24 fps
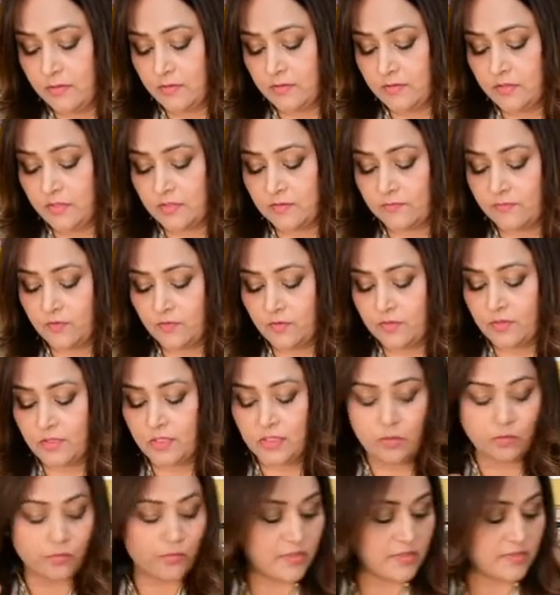just for a
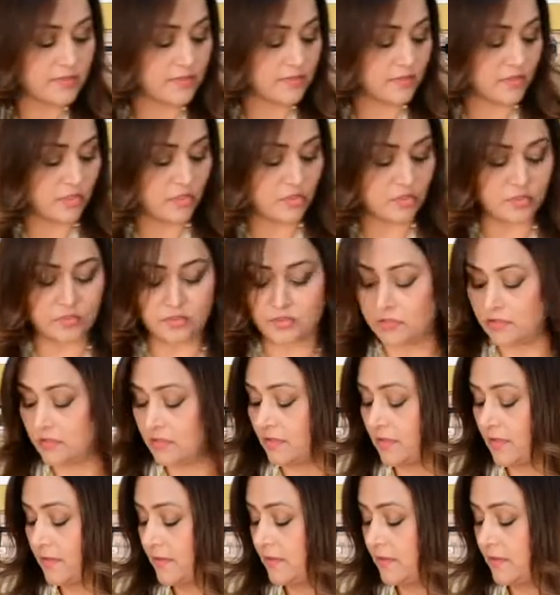little presentation.